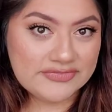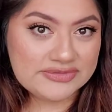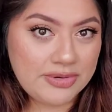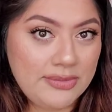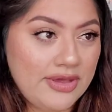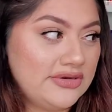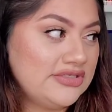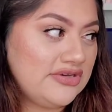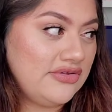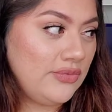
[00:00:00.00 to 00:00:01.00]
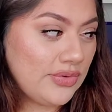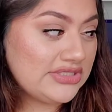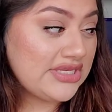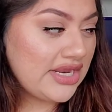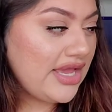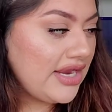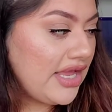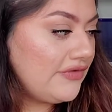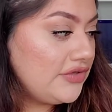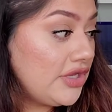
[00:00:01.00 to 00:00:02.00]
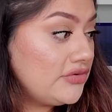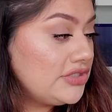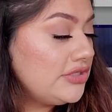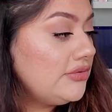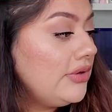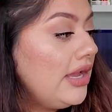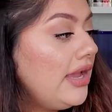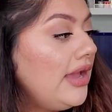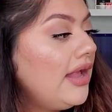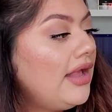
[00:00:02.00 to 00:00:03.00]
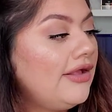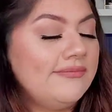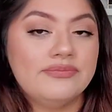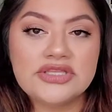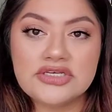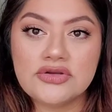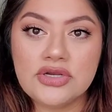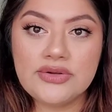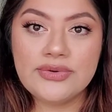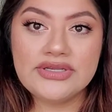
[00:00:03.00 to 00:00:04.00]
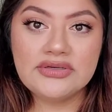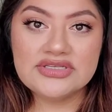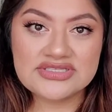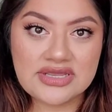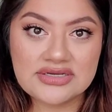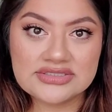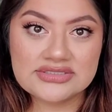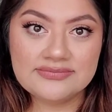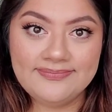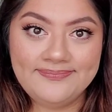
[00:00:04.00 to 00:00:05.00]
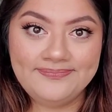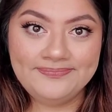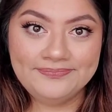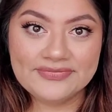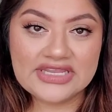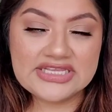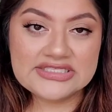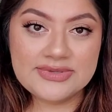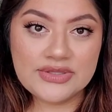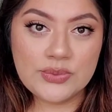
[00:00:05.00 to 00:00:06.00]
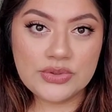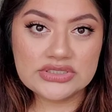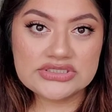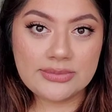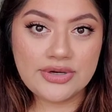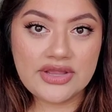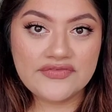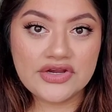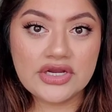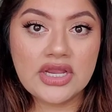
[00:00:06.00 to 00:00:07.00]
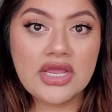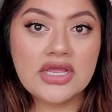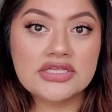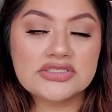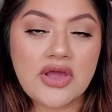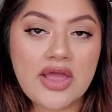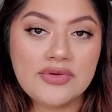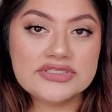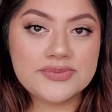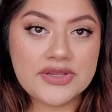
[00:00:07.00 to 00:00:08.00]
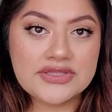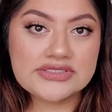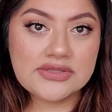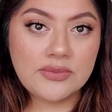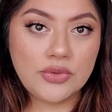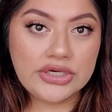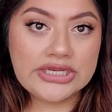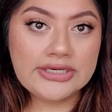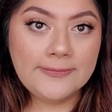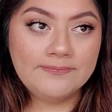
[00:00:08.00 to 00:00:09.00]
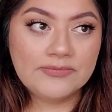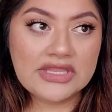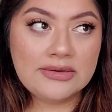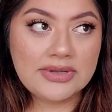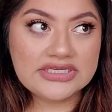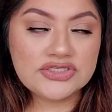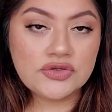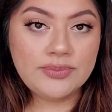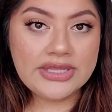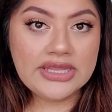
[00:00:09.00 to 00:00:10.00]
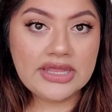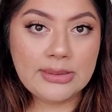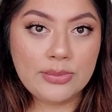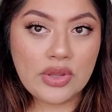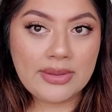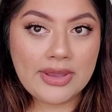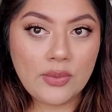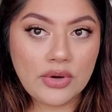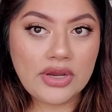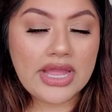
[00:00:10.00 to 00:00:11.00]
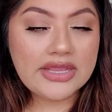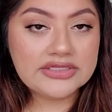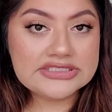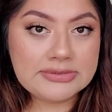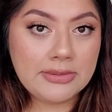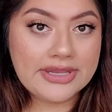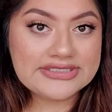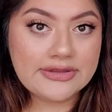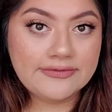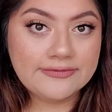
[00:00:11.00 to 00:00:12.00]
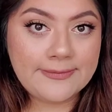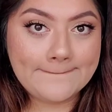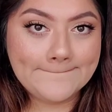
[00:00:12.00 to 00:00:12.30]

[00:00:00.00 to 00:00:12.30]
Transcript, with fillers: spray bottles are the ones that I kind of have to go to. Um, the degree one sucks it has been the worst summer ever. So I would spray this in the morning and by 2 p.m. while I'm at work, I could smell myself.